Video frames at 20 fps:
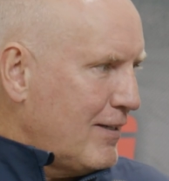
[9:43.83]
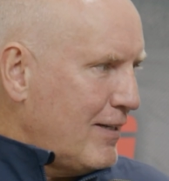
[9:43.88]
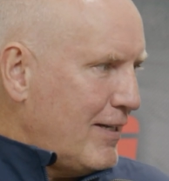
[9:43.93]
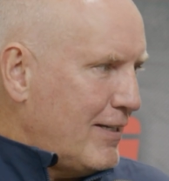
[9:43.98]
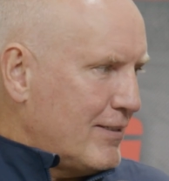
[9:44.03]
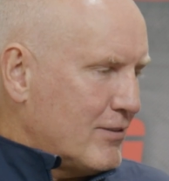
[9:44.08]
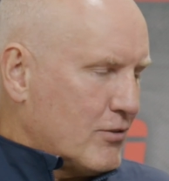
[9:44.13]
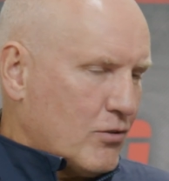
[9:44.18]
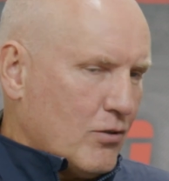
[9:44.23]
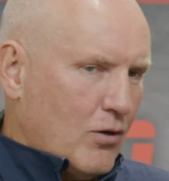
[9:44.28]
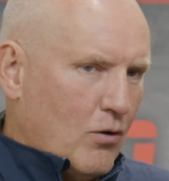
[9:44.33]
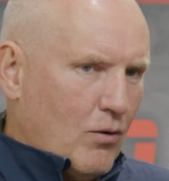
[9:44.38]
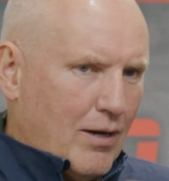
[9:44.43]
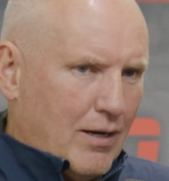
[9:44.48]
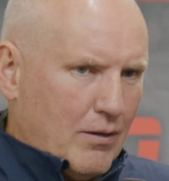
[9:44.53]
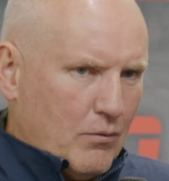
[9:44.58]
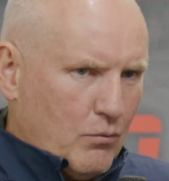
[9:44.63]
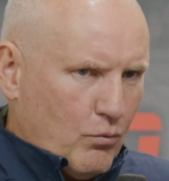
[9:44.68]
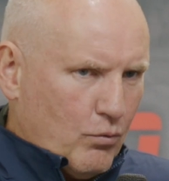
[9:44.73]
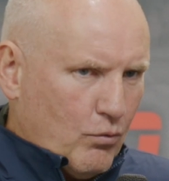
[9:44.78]
And so
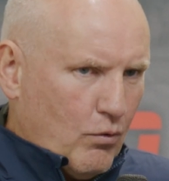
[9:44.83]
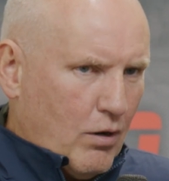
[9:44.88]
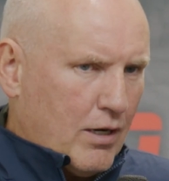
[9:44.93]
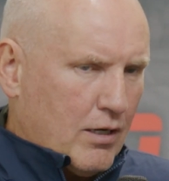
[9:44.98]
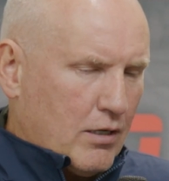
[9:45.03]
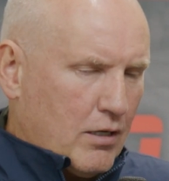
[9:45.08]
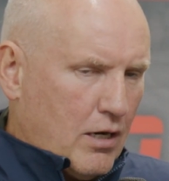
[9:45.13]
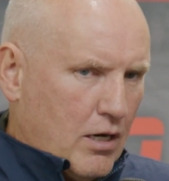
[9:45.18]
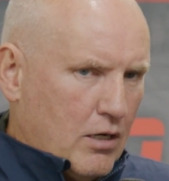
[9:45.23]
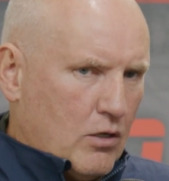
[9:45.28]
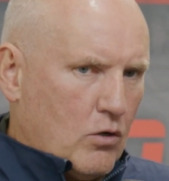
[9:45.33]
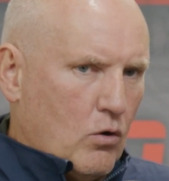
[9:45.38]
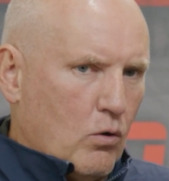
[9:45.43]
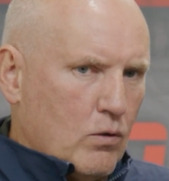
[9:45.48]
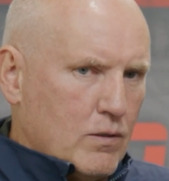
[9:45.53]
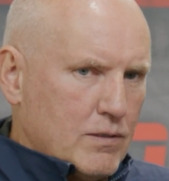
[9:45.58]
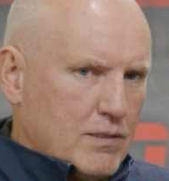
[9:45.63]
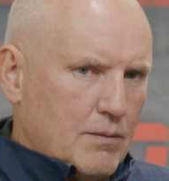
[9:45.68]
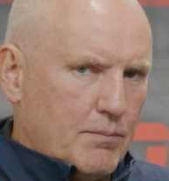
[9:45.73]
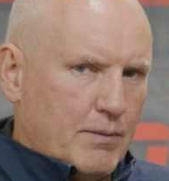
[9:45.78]
our goal
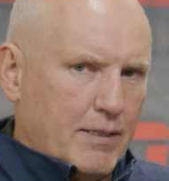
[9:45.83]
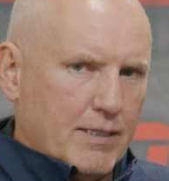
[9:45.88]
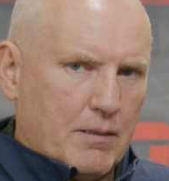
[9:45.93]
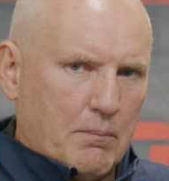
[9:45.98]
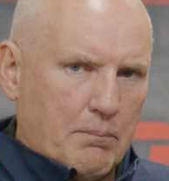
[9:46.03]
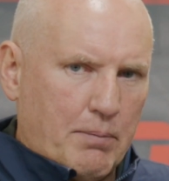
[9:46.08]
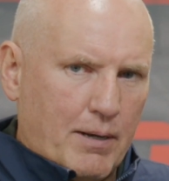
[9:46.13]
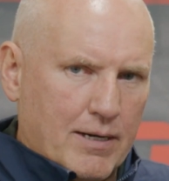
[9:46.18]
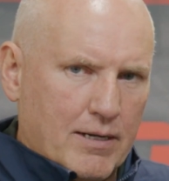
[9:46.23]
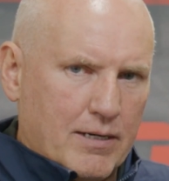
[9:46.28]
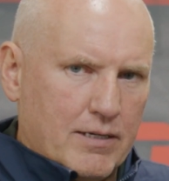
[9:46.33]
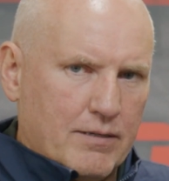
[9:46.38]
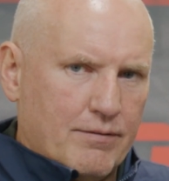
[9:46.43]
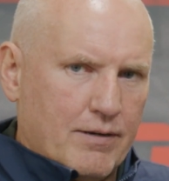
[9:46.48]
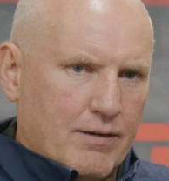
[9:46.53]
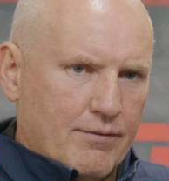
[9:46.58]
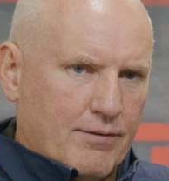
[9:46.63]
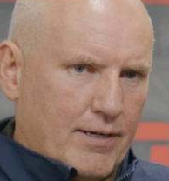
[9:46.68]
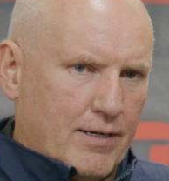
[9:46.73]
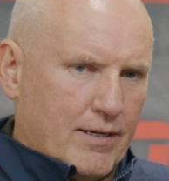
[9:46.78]
is to be competitive
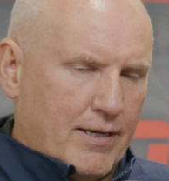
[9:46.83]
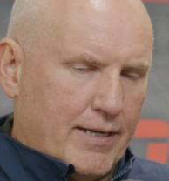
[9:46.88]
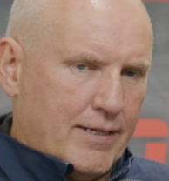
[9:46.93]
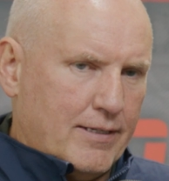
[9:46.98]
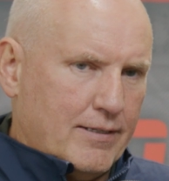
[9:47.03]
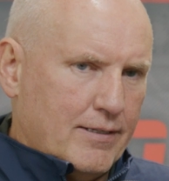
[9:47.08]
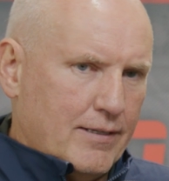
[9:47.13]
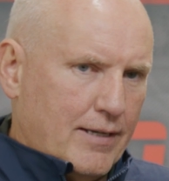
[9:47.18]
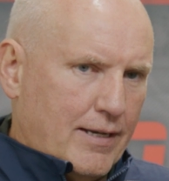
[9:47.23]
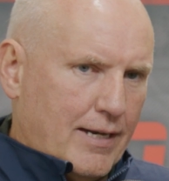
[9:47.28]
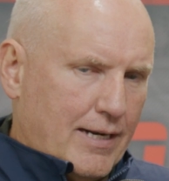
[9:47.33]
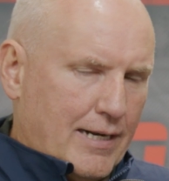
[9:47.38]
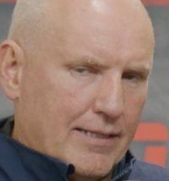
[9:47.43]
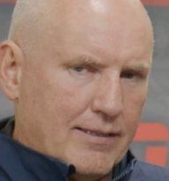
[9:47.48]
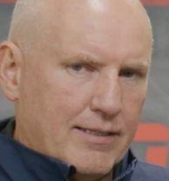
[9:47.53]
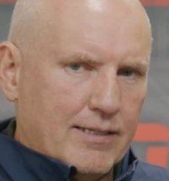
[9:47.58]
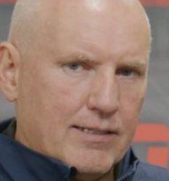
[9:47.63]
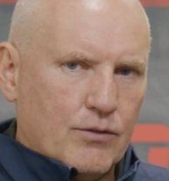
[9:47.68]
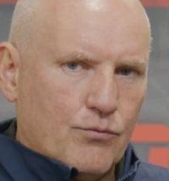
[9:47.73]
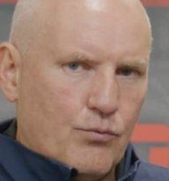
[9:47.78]
every night. And I
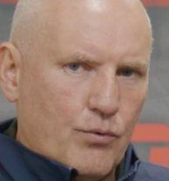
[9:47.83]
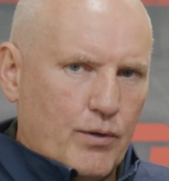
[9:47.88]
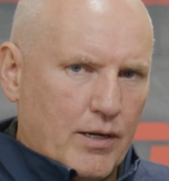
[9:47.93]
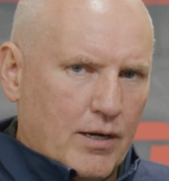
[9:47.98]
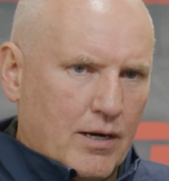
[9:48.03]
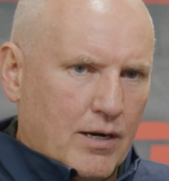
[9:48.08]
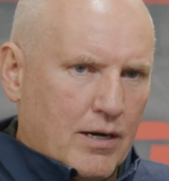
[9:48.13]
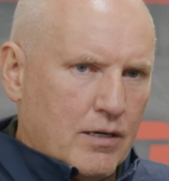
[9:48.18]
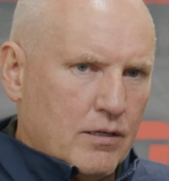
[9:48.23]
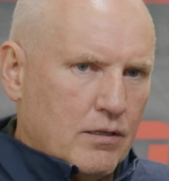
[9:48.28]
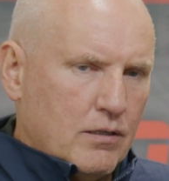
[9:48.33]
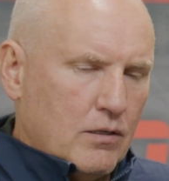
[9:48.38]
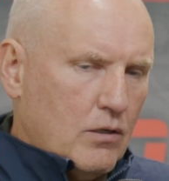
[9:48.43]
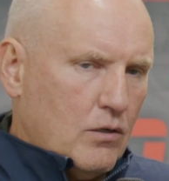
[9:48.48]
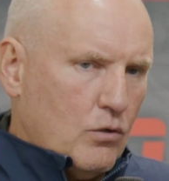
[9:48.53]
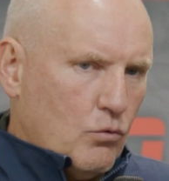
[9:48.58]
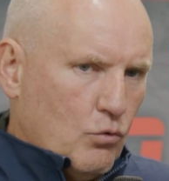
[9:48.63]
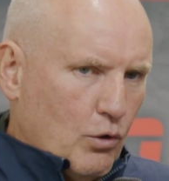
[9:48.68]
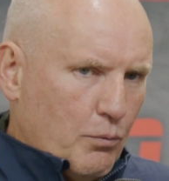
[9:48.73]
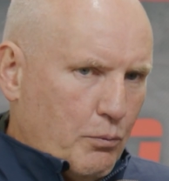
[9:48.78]
think if we are,
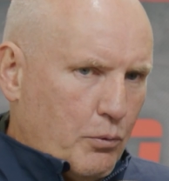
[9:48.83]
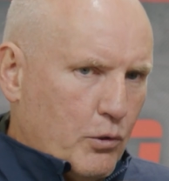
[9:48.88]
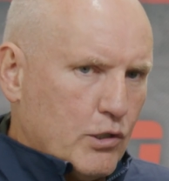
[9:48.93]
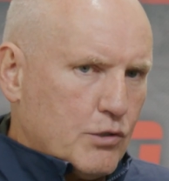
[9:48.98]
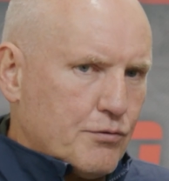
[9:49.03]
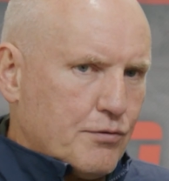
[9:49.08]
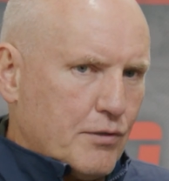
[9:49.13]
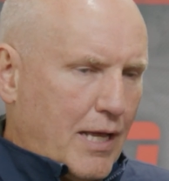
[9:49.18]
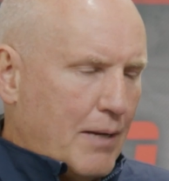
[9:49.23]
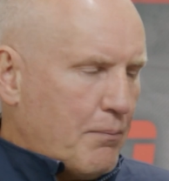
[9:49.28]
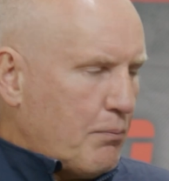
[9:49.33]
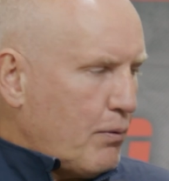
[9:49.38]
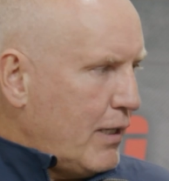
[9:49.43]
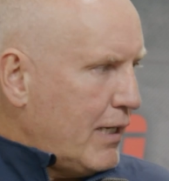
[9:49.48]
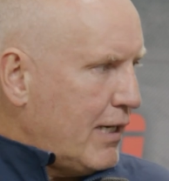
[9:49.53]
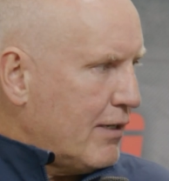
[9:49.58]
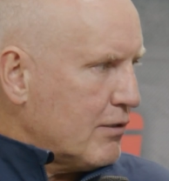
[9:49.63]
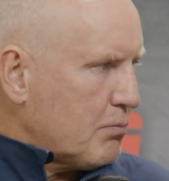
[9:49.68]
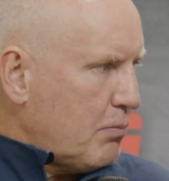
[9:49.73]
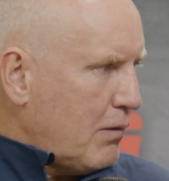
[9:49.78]
we'll push for that
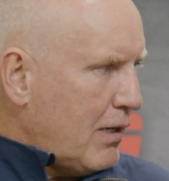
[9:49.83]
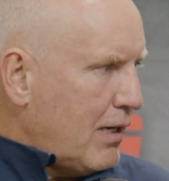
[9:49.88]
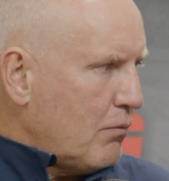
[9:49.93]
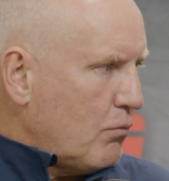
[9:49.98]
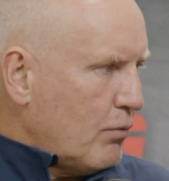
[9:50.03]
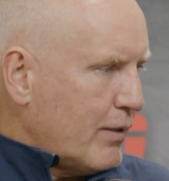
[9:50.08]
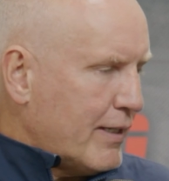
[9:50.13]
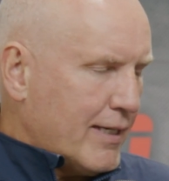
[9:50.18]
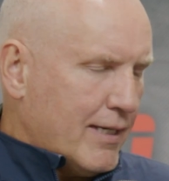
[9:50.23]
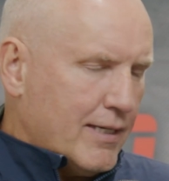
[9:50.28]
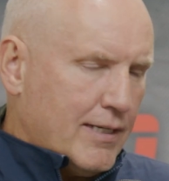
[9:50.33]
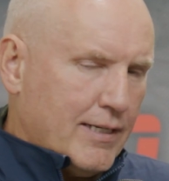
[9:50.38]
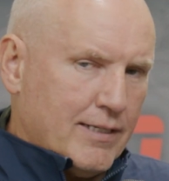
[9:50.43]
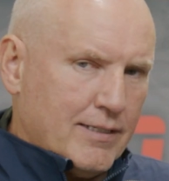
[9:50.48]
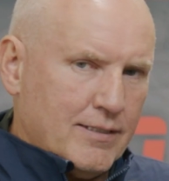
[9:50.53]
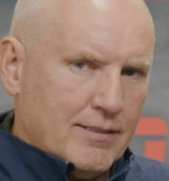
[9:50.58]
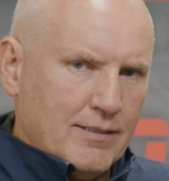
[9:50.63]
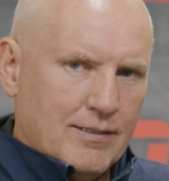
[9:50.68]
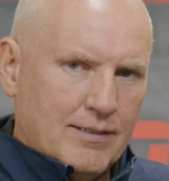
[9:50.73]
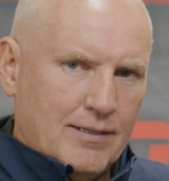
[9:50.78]
playoff spot when we can get
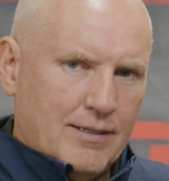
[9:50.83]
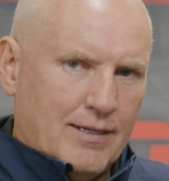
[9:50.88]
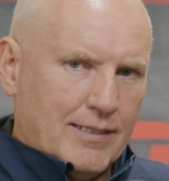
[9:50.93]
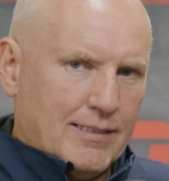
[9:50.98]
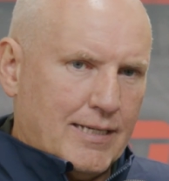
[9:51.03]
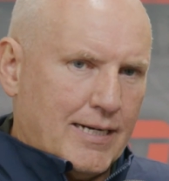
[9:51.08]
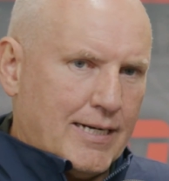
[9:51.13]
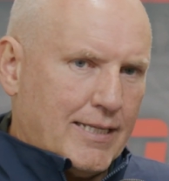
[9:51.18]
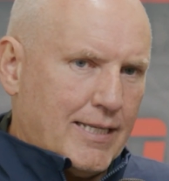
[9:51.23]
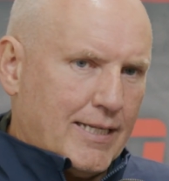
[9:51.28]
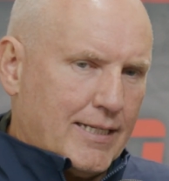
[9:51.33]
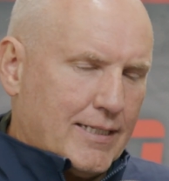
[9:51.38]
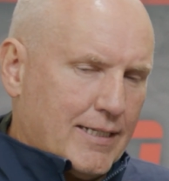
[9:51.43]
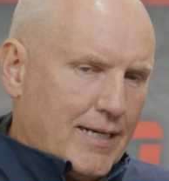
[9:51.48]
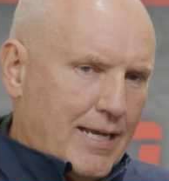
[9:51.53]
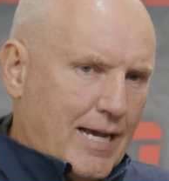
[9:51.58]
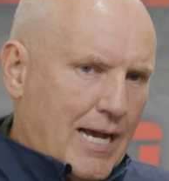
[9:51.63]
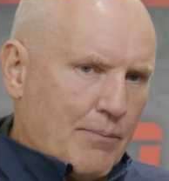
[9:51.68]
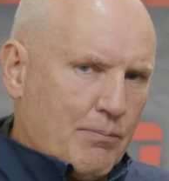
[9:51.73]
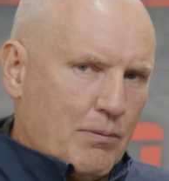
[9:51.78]
in, and then anything can
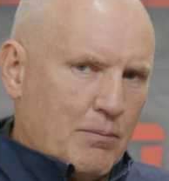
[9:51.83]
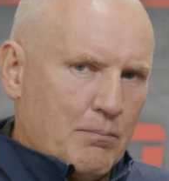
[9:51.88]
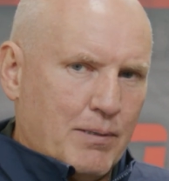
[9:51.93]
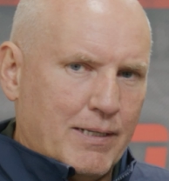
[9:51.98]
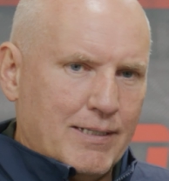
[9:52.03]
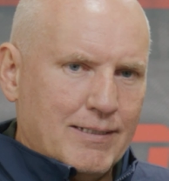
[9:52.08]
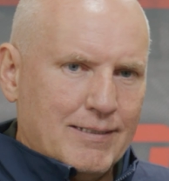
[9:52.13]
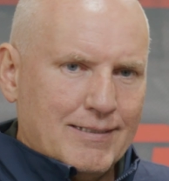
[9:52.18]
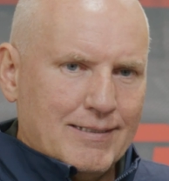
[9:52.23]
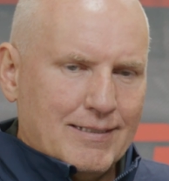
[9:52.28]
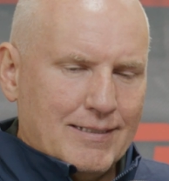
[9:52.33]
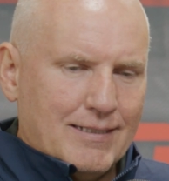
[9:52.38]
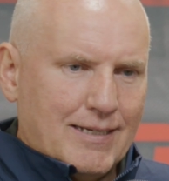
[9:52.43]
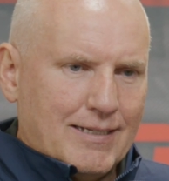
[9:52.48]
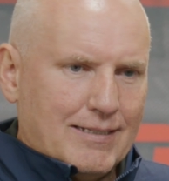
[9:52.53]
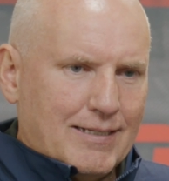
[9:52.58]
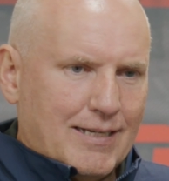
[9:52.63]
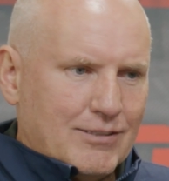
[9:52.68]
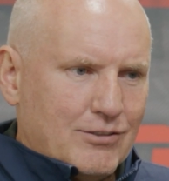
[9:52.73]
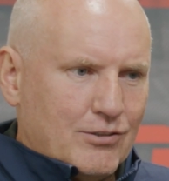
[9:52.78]
happen. But
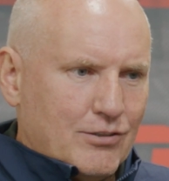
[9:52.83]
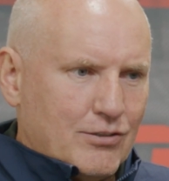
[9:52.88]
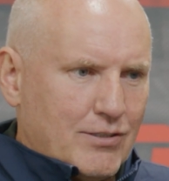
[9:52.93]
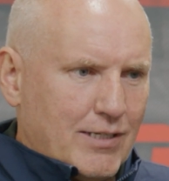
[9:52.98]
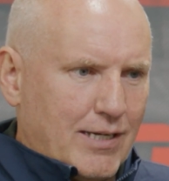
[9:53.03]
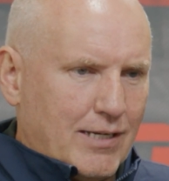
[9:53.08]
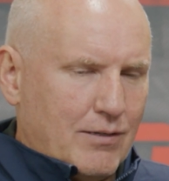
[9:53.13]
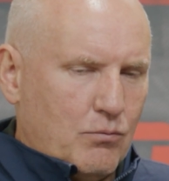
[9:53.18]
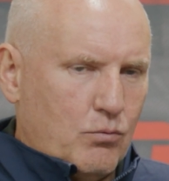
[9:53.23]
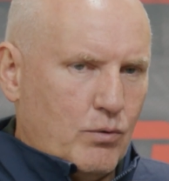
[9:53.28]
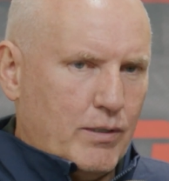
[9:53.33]
as you said,